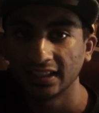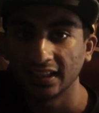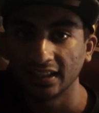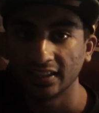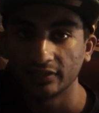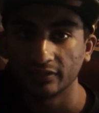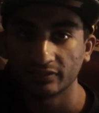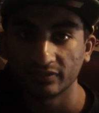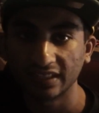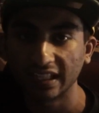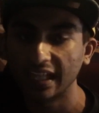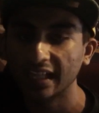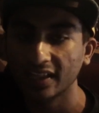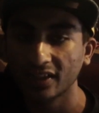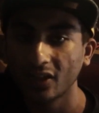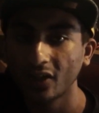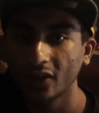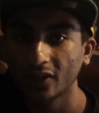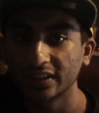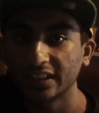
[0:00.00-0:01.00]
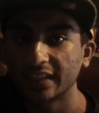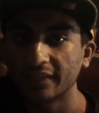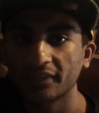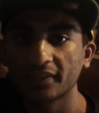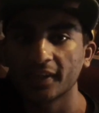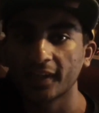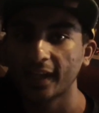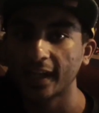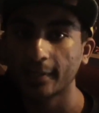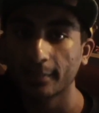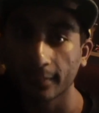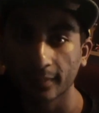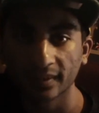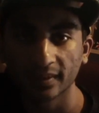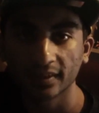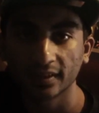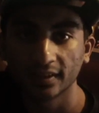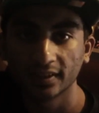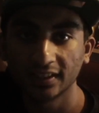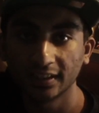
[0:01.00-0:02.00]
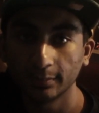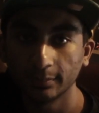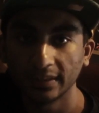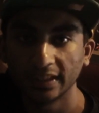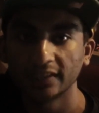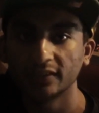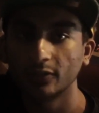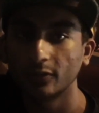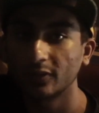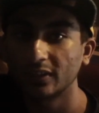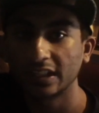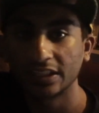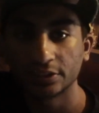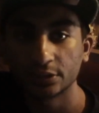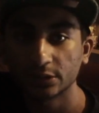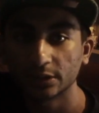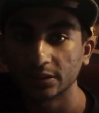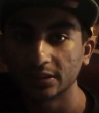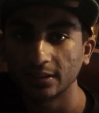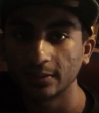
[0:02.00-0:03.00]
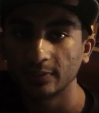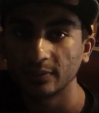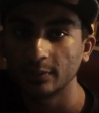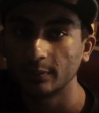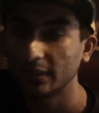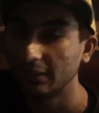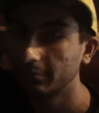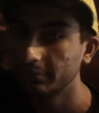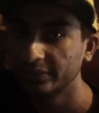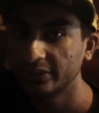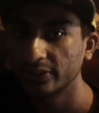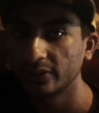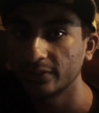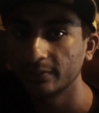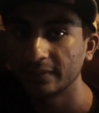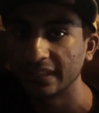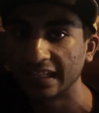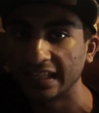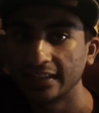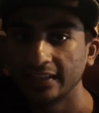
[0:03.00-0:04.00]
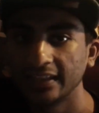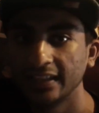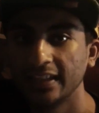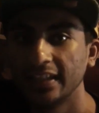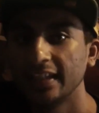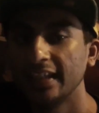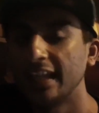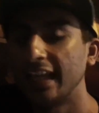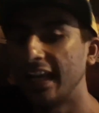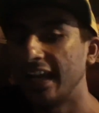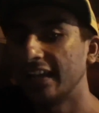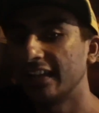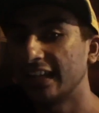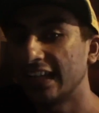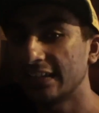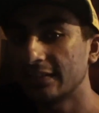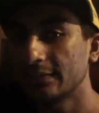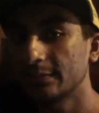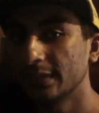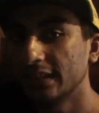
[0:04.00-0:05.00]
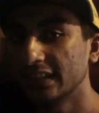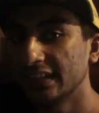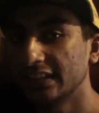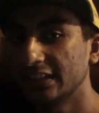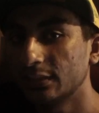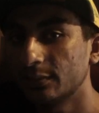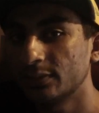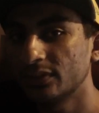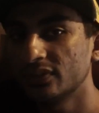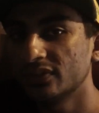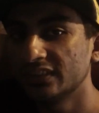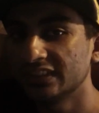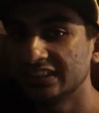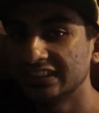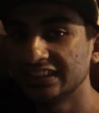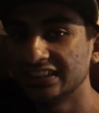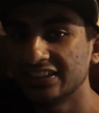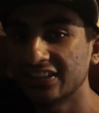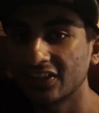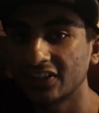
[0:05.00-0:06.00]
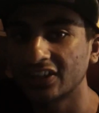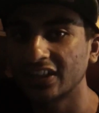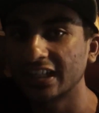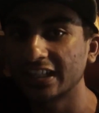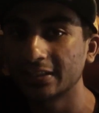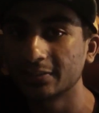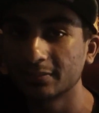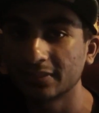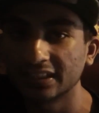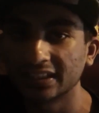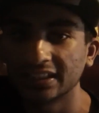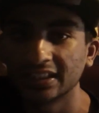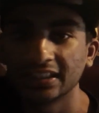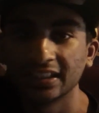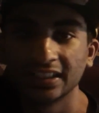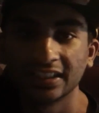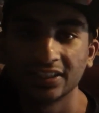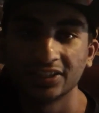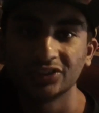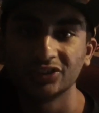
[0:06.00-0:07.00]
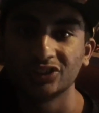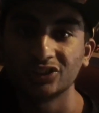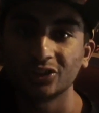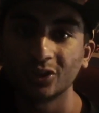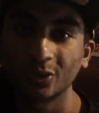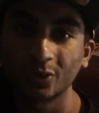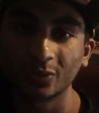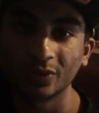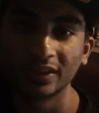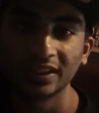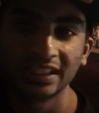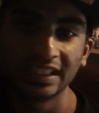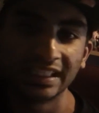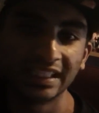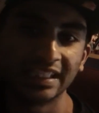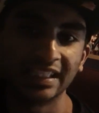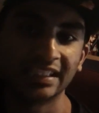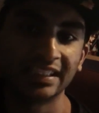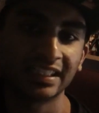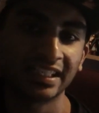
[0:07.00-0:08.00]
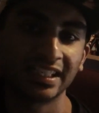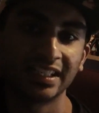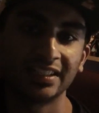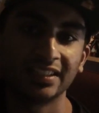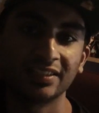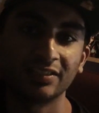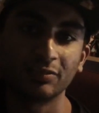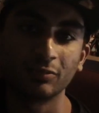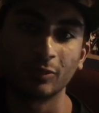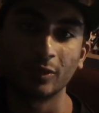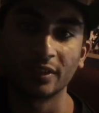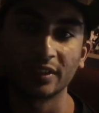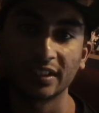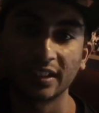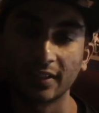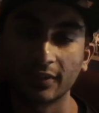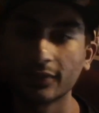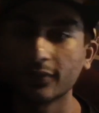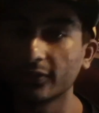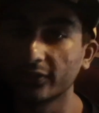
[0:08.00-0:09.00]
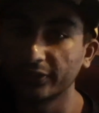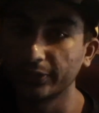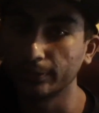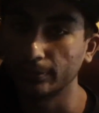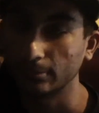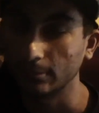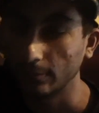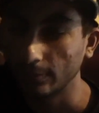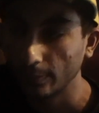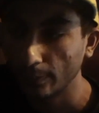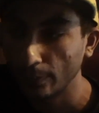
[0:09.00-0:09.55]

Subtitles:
And that call never happened. He made all that shit up to make me look bad. And everybody in the community did not like me. So it kind of worked out for him.